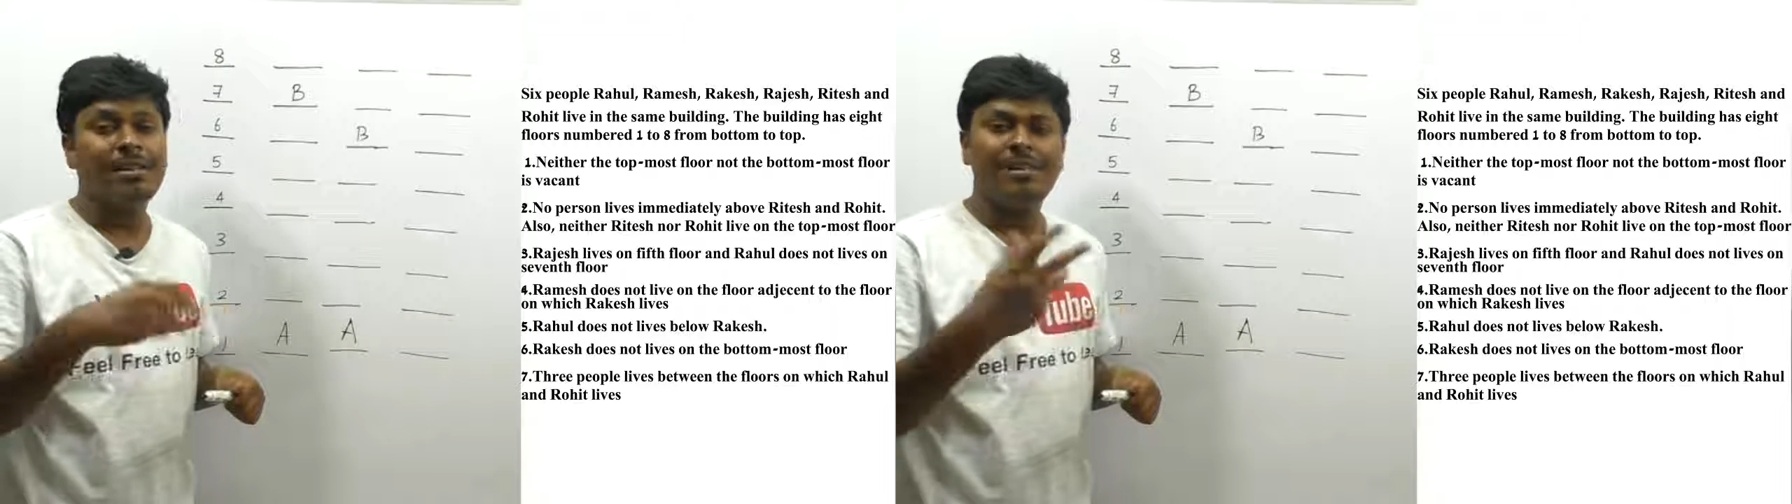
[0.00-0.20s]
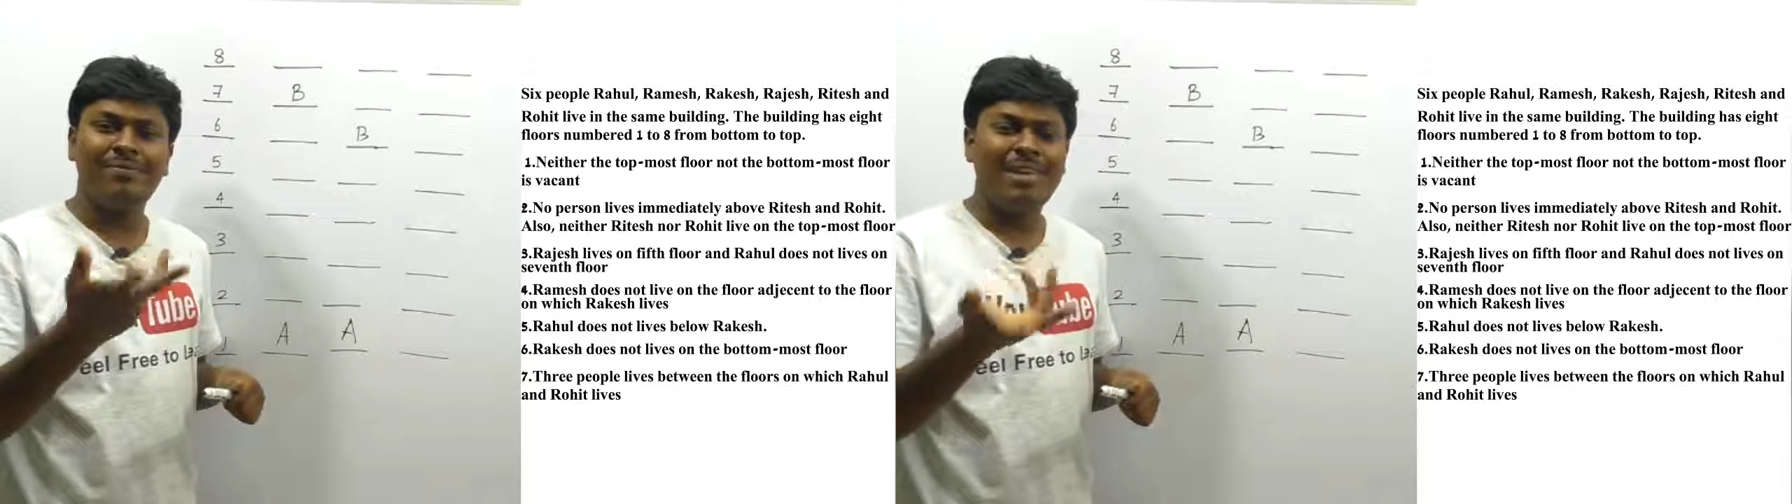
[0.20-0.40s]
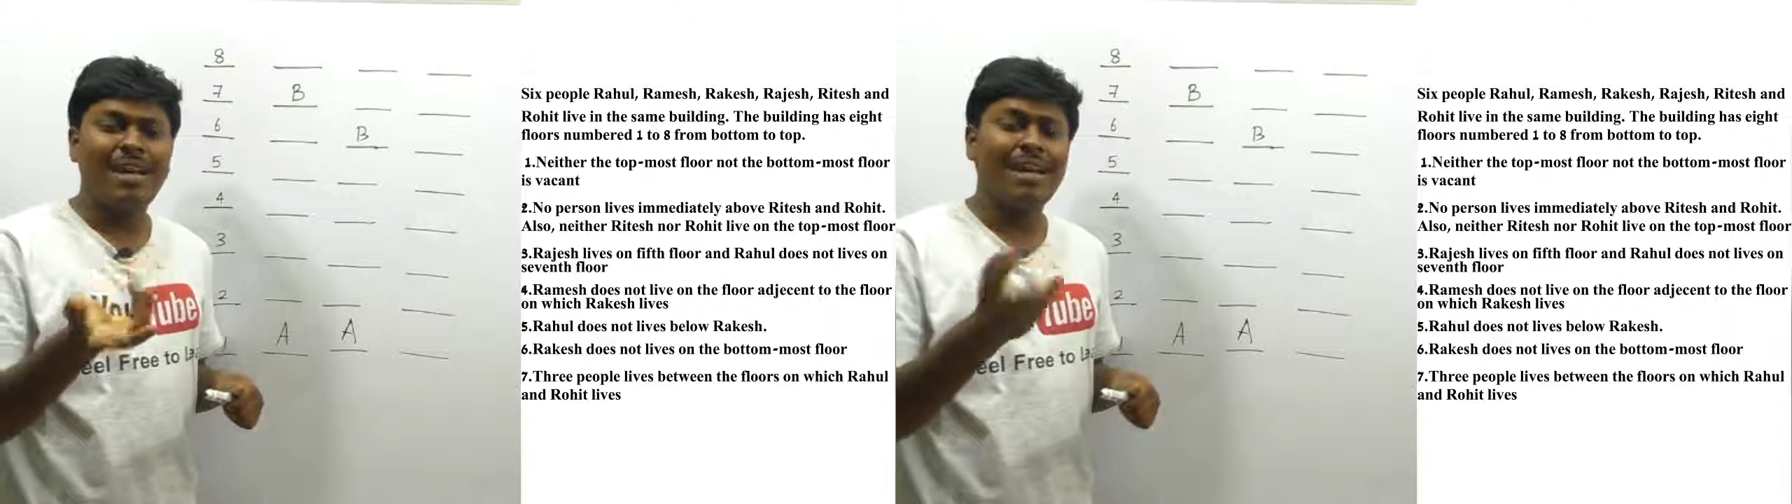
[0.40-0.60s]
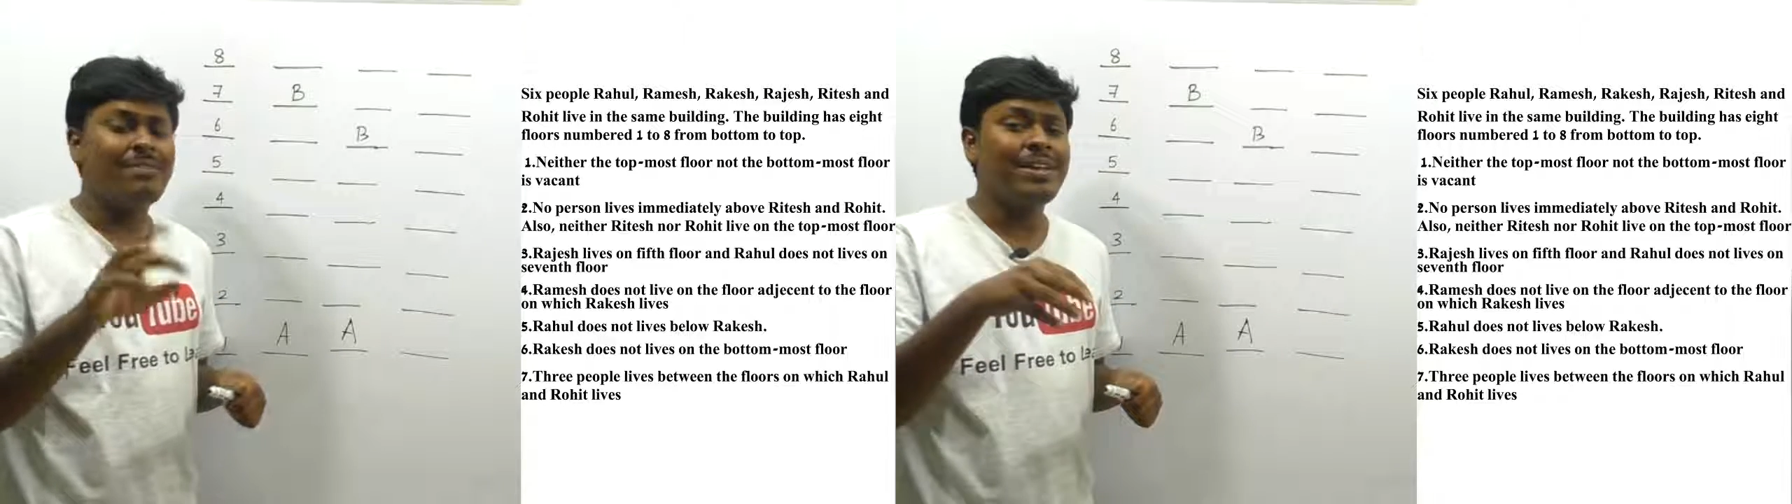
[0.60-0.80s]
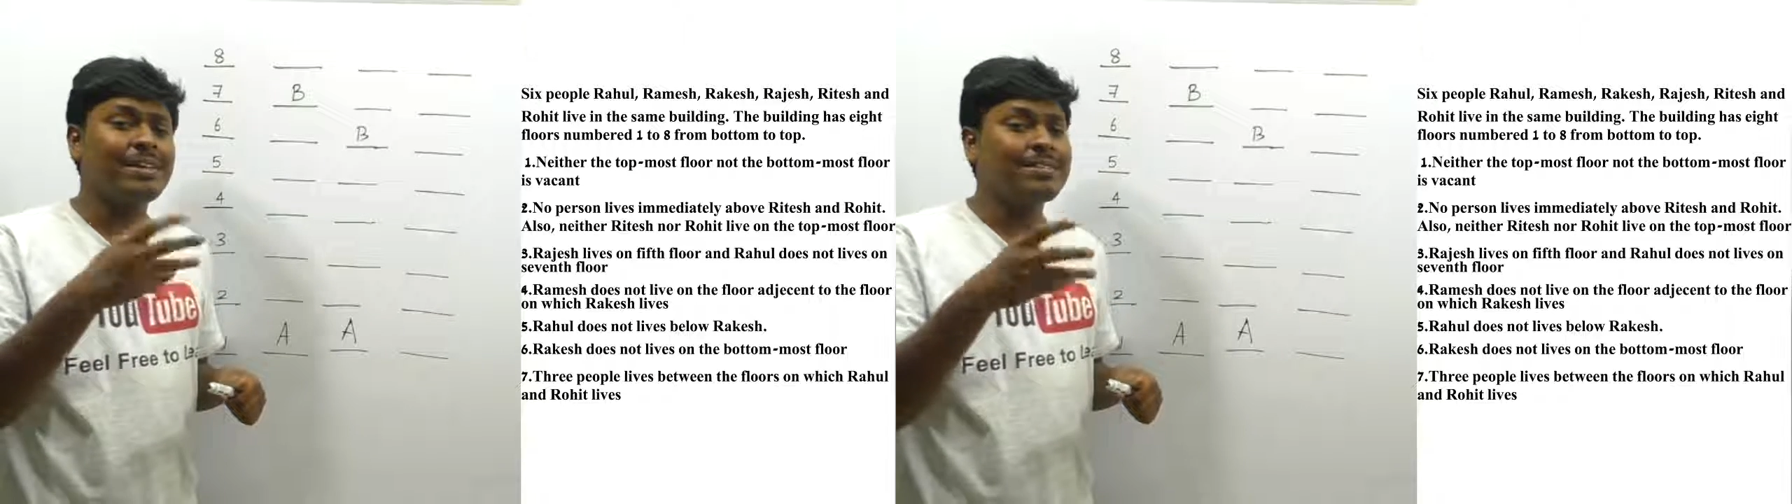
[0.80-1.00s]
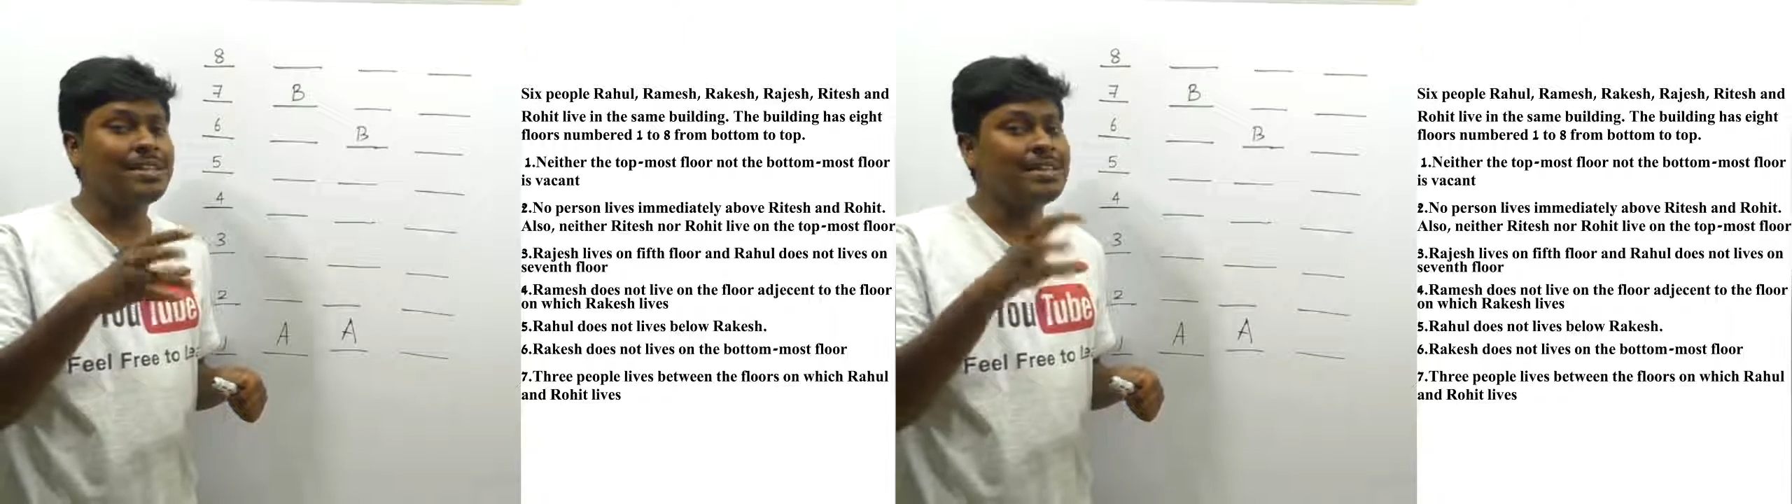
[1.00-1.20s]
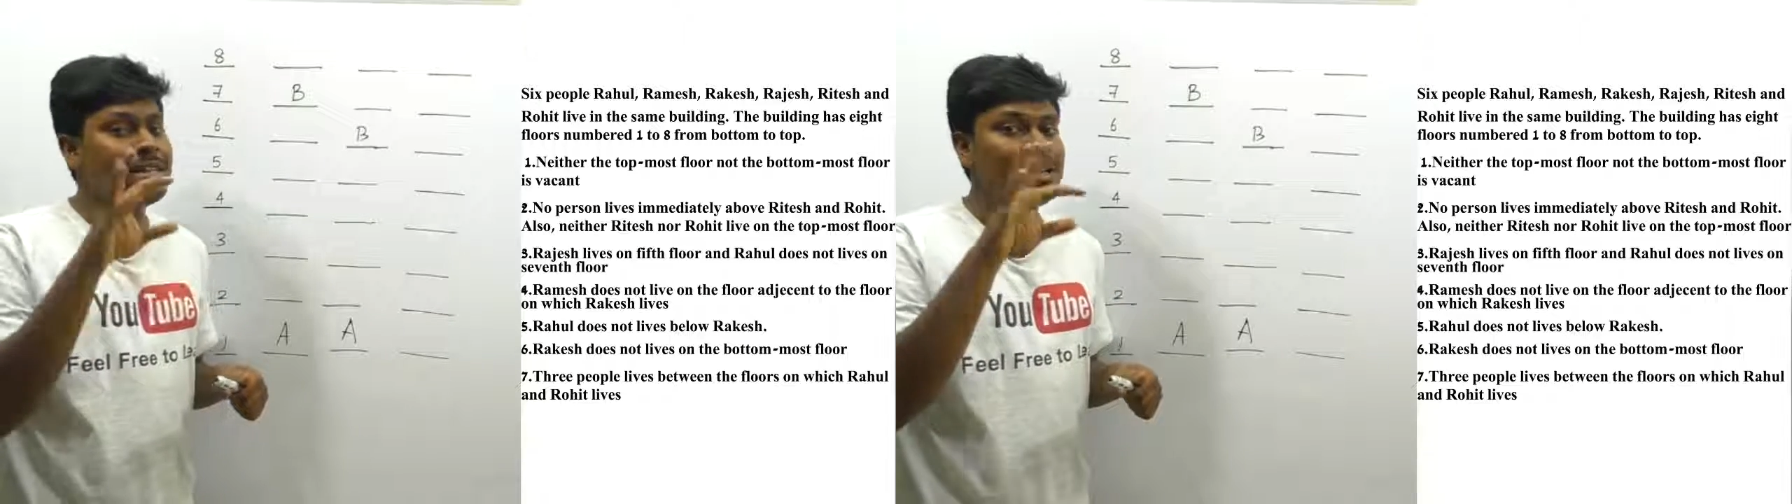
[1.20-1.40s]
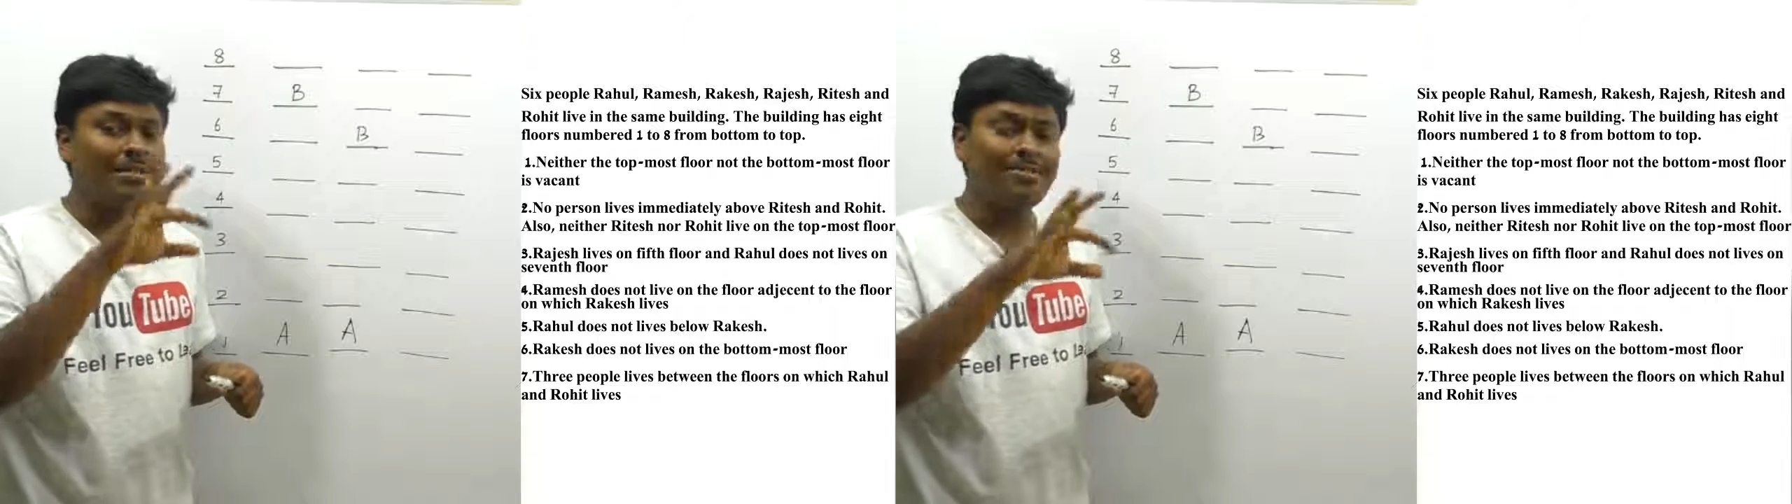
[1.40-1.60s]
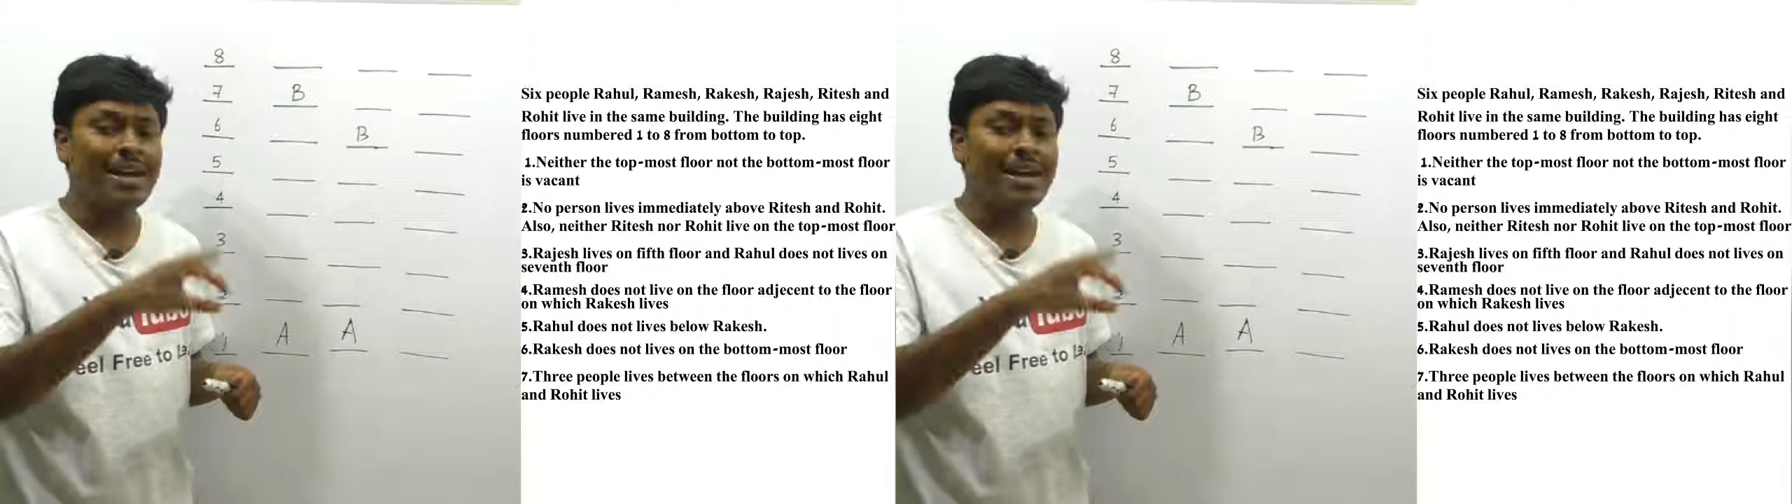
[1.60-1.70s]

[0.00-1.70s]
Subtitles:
we can say that there is a